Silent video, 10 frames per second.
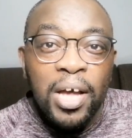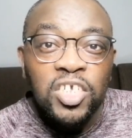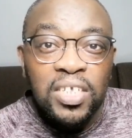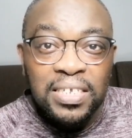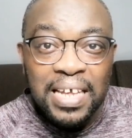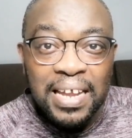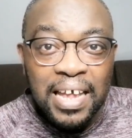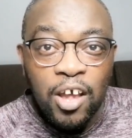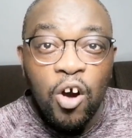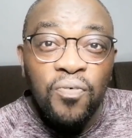to match the
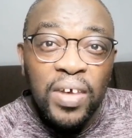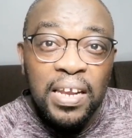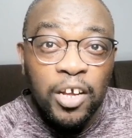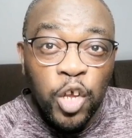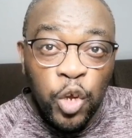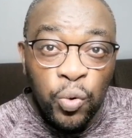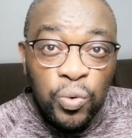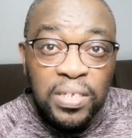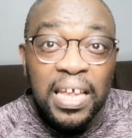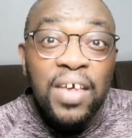DNA of an
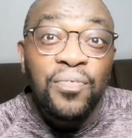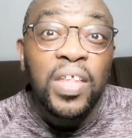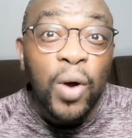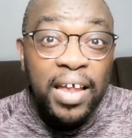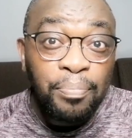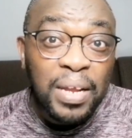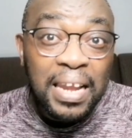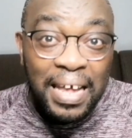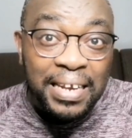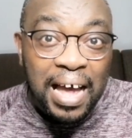accused if they had
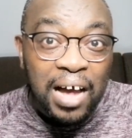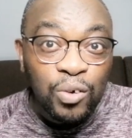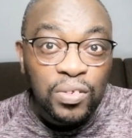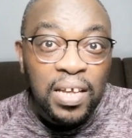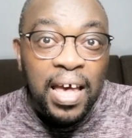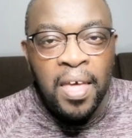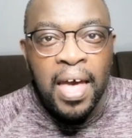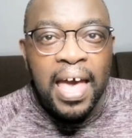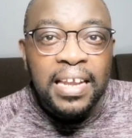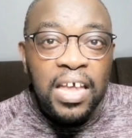been let out.
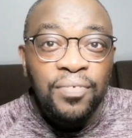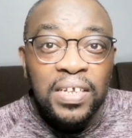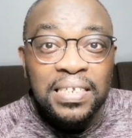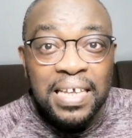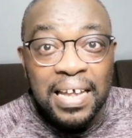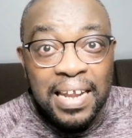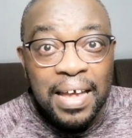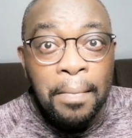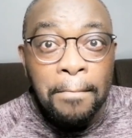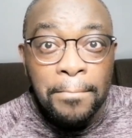And if the
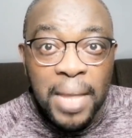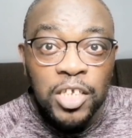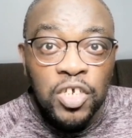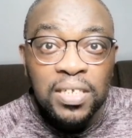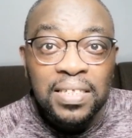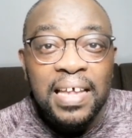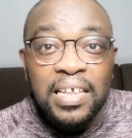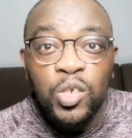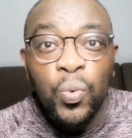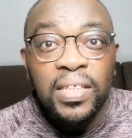DNA matches,
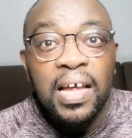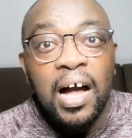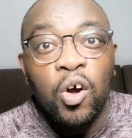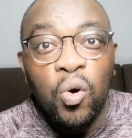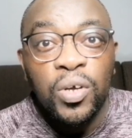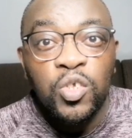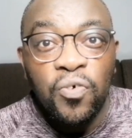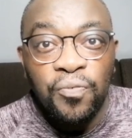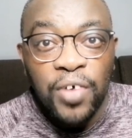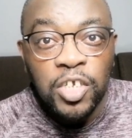that is when they are going
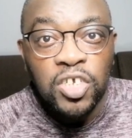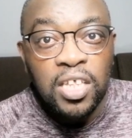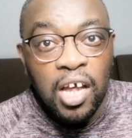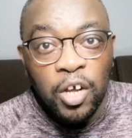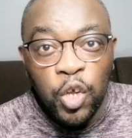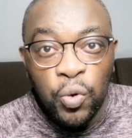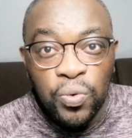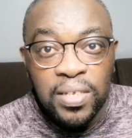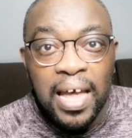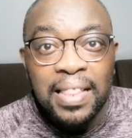to fetch the
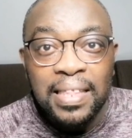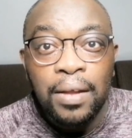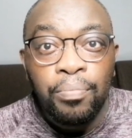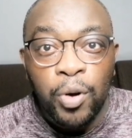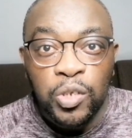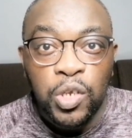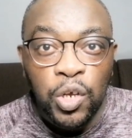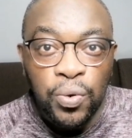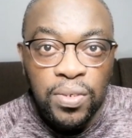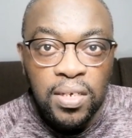accused and then
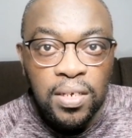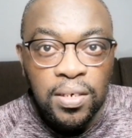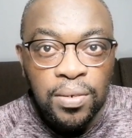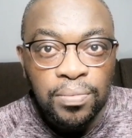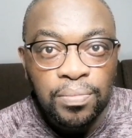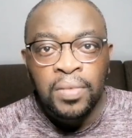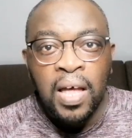prosecuted.